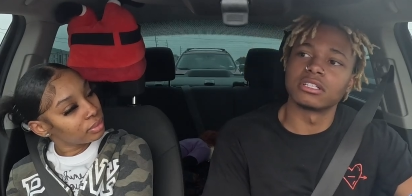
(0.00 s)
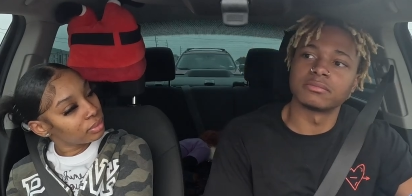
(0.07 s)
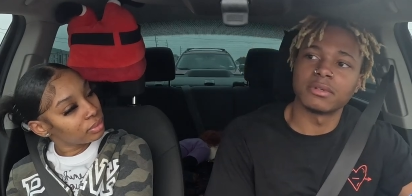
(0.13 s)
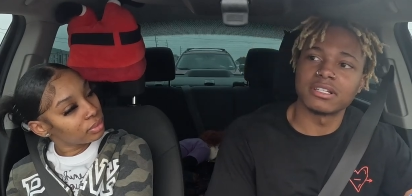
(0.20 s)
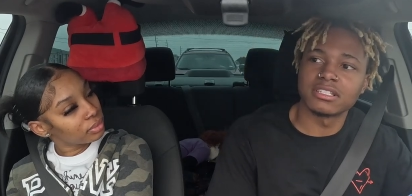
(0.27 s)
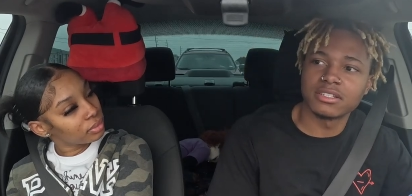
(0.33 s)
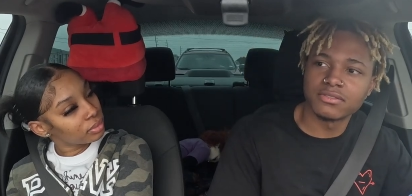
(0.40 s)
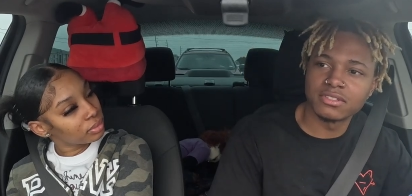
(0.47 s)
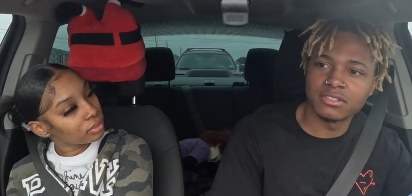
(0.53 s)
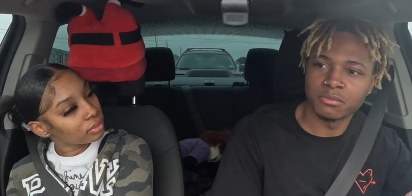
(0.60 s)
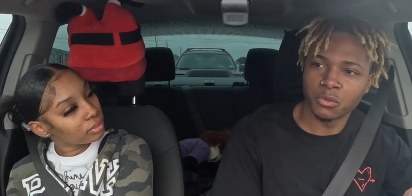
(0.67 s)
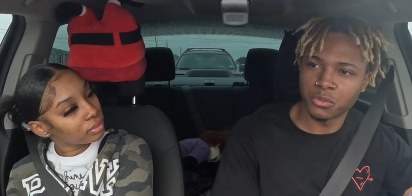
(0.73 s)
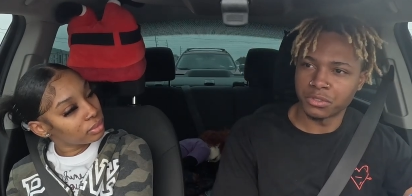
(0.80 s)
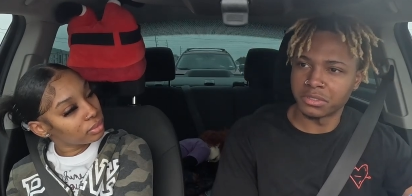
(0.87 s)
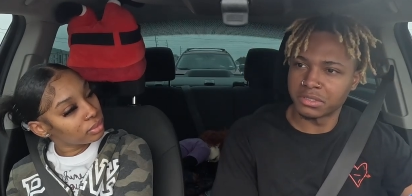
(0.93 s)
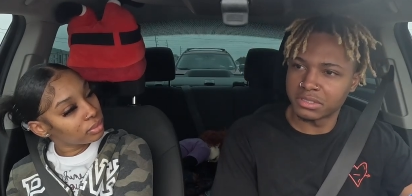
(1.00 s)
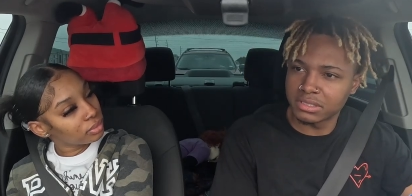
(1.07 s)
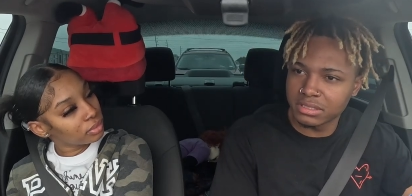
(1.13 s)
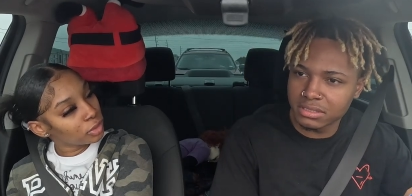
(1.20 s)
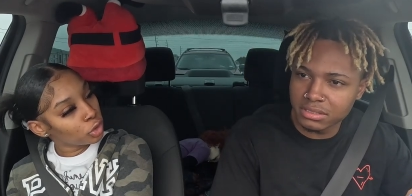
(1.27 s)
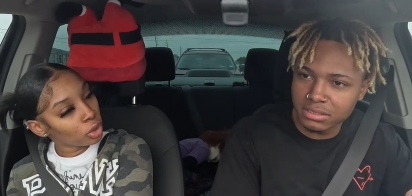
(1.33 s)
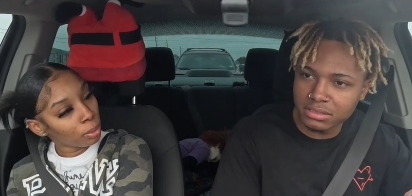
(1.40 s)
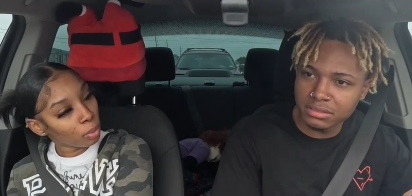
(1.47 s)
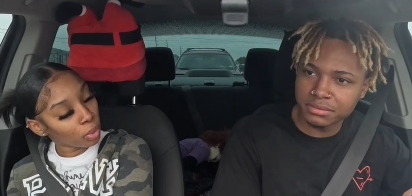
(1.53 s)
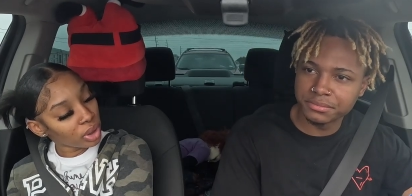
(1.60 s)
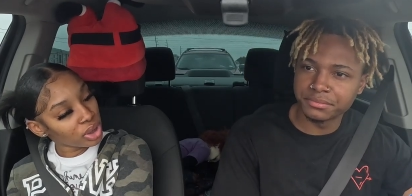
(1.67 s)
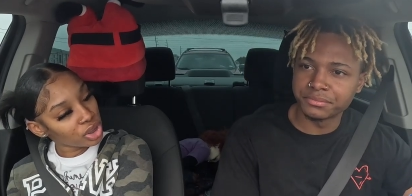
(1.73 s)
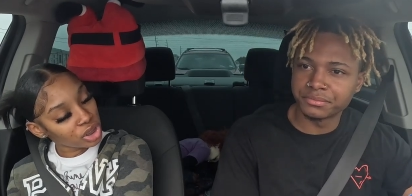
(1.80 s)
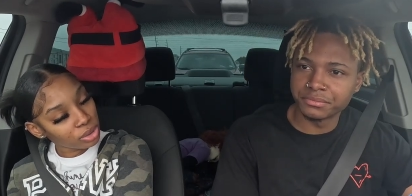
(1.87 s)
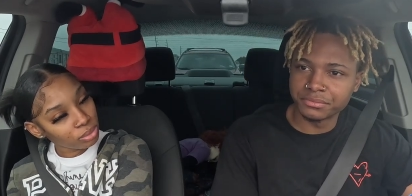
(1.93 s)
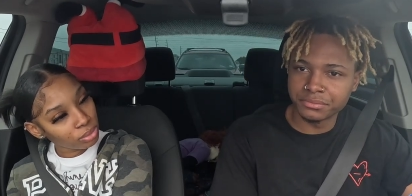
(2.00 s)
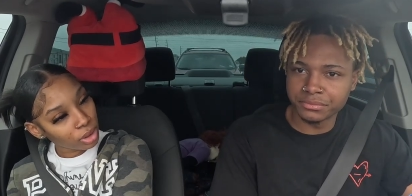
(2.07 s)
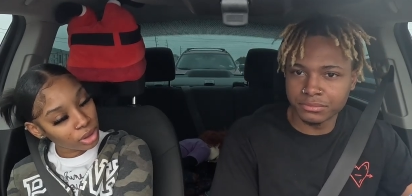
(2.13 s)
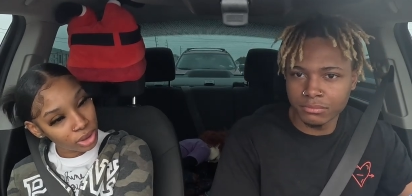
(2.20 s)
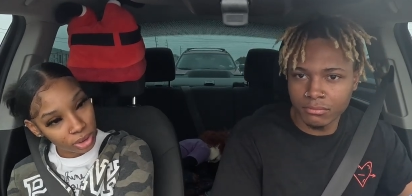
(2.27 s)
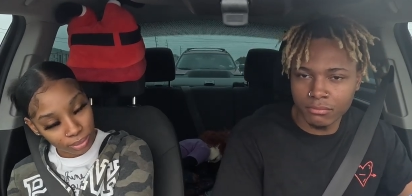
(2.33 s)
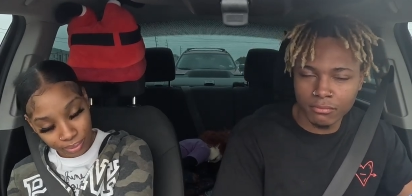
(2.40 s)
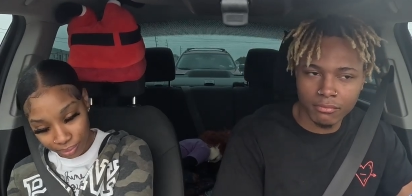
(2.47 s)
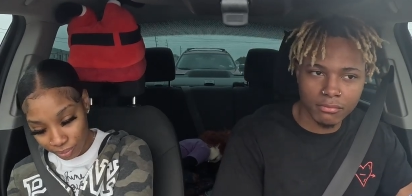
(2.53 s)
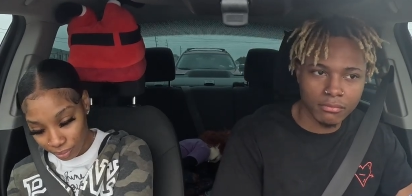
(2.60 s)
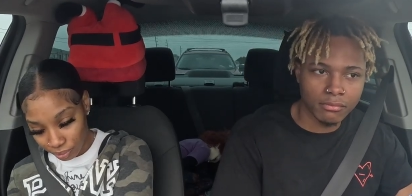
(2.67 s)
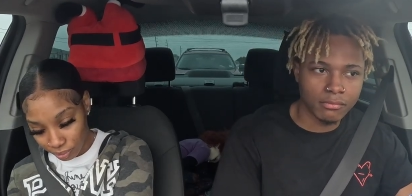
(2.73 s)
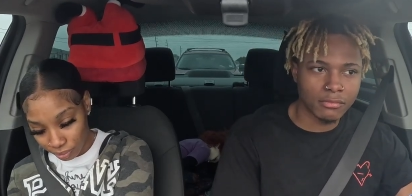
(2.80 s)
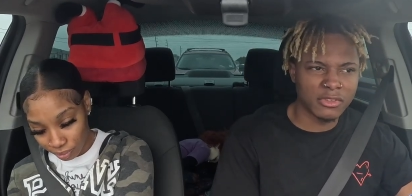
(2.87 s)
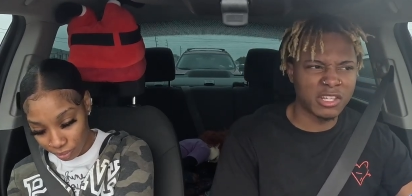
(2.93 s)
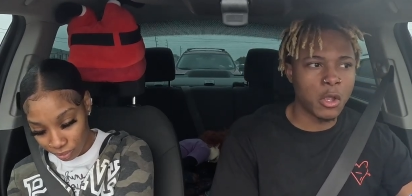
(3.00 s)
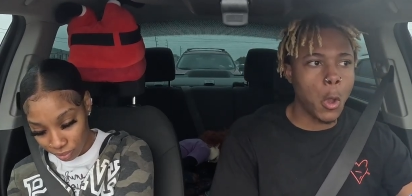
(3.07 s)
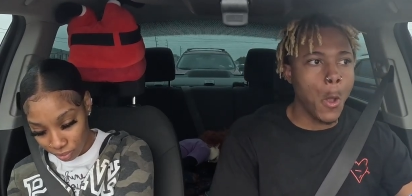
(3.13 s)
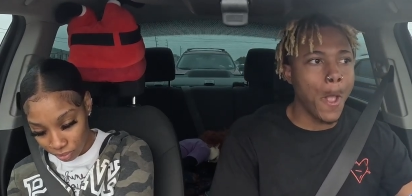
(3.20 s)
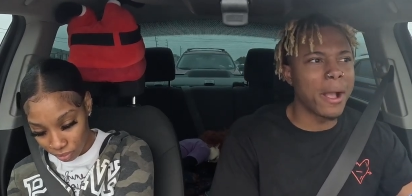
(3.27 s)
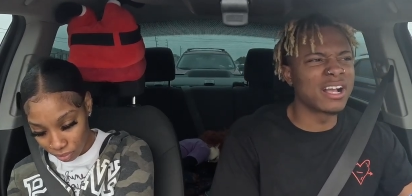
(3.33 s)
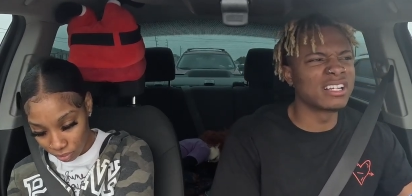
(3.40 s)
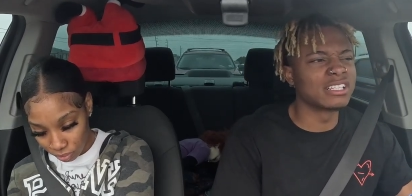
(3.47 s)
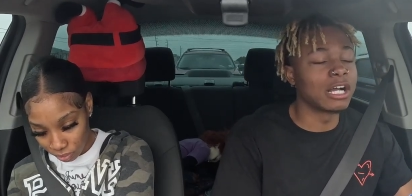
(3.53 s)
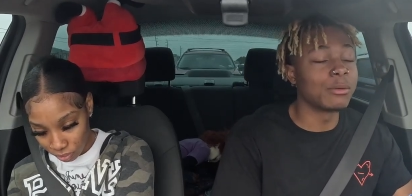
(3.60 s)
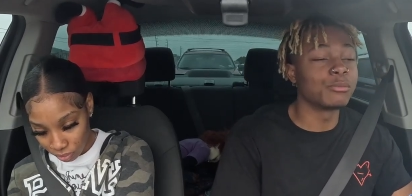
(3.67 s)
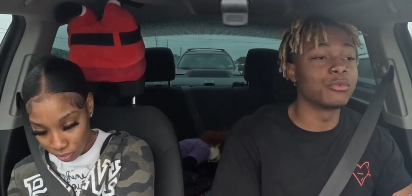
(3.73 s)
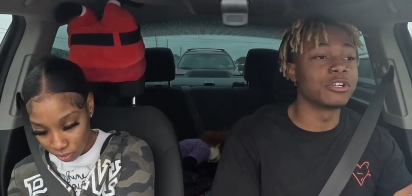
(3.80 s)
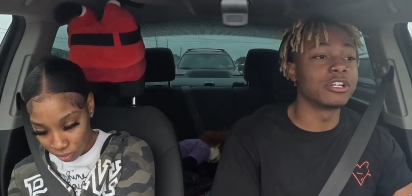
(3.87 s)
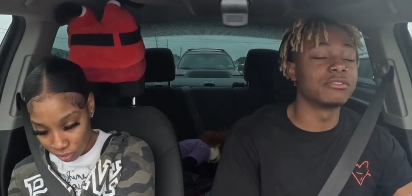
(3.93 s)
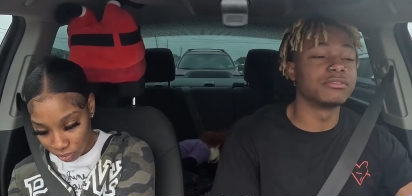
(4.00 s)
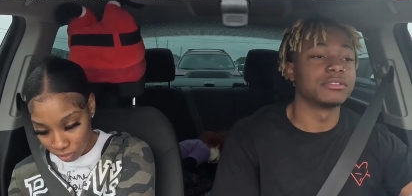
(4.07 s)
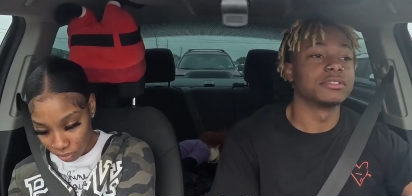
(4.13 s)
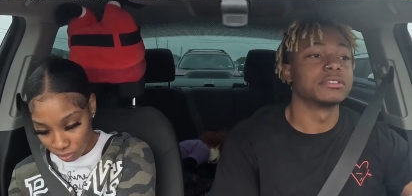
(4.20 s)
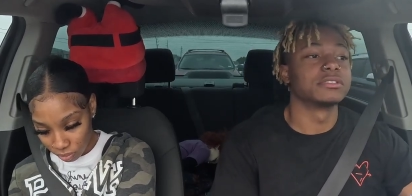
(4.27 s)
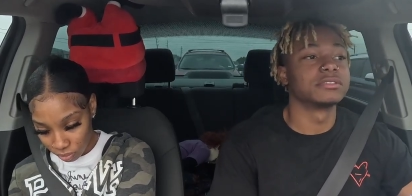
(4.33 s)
Speaker 1: my shifts is mornings.
Speaker 2: You a morning gym person?
Speaker 1: I'm whatever.